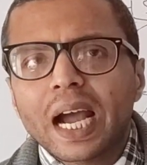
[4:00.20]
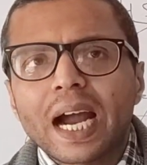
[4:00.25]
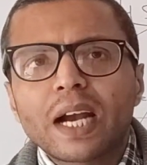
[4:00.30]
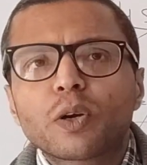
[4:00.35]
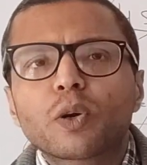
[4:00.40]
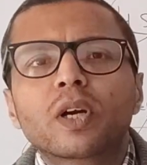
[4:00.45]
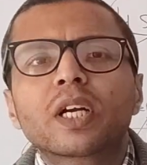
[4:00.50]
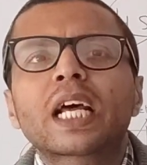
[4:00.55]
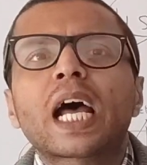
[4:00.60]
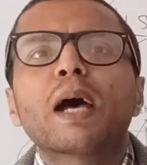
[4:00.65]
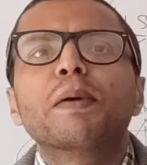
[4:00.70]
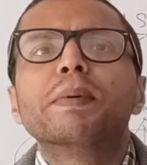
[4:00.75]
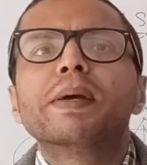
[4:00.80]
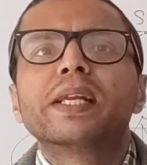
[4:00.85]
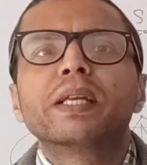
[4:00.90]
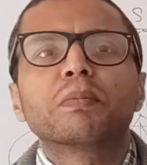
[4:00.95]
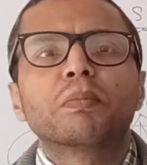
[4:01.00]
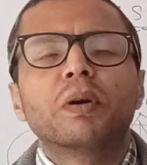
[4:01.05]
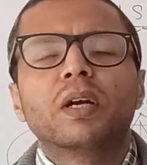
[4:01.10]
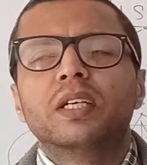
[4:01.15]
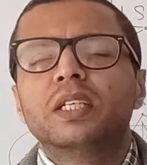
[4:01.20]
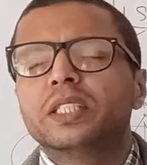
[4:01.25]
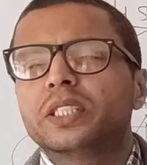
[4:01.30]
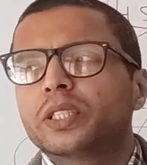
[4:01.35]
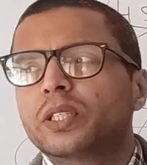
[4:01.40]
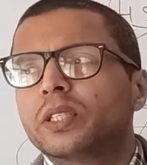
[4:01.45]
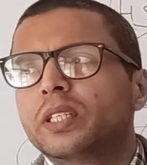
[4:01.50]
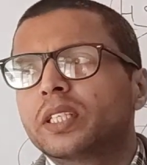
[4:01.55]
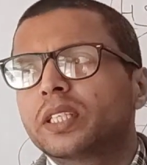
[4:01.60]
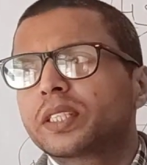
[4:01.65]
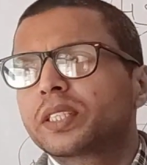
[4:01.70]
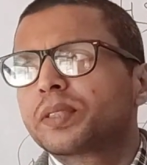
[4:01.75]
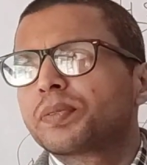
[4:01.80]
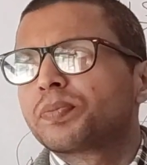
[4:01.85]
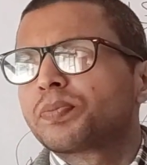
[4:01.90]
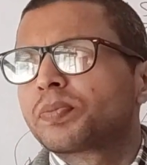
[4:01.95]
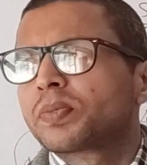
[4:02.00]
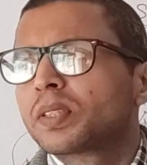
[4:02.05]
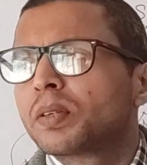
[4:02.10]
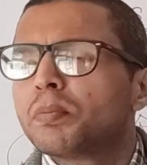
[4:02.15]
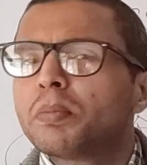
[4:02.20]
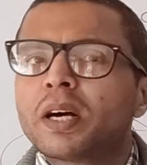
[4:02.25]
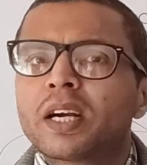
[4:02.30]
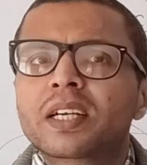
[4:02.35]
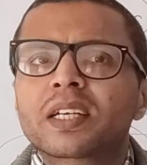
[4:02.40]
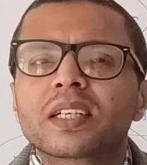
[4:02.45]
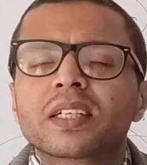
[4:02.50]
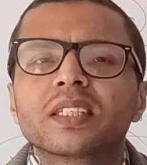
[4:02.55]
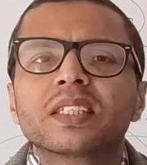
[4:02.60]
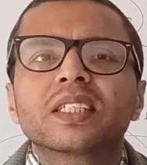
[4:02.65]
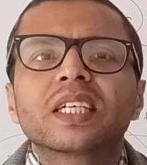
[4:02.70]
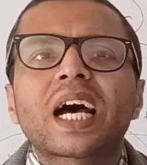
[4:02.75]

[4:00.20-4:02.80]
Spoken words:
I don't have any blood disorders. But